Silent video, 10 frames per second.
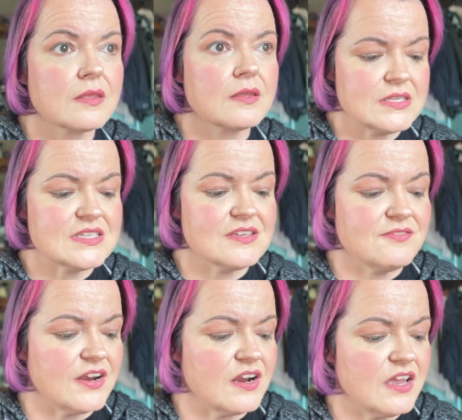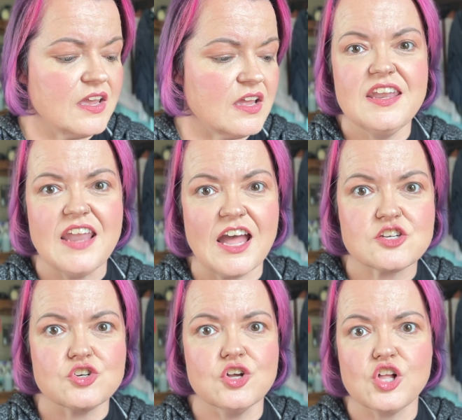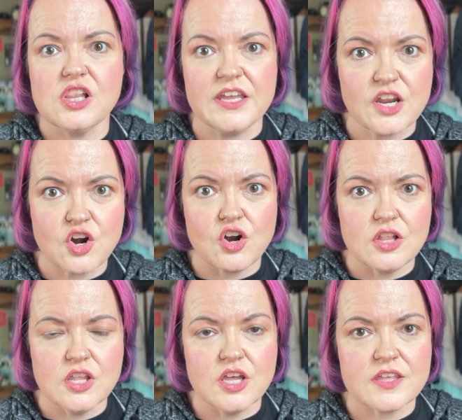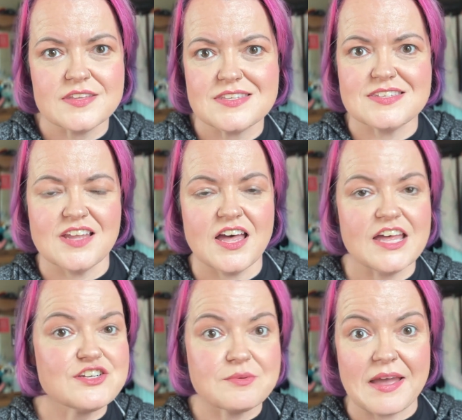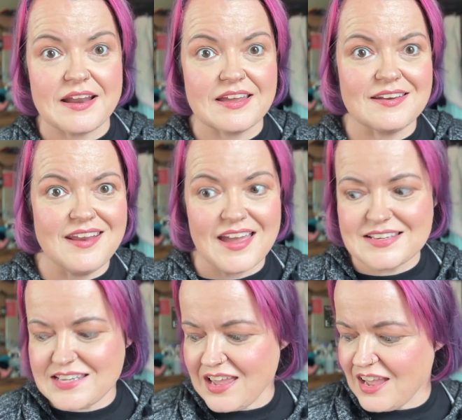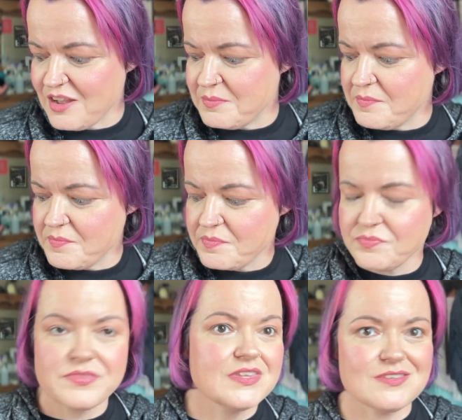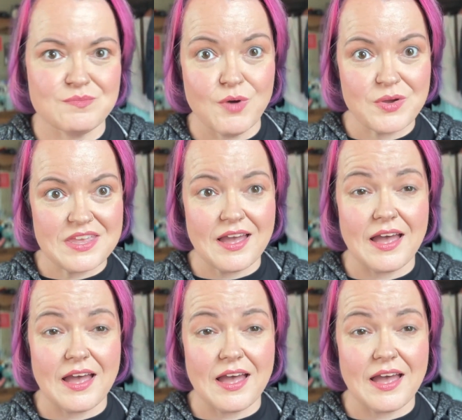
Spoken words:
This is a very natural, clean girl look. This is not a dramatic nighttime smoky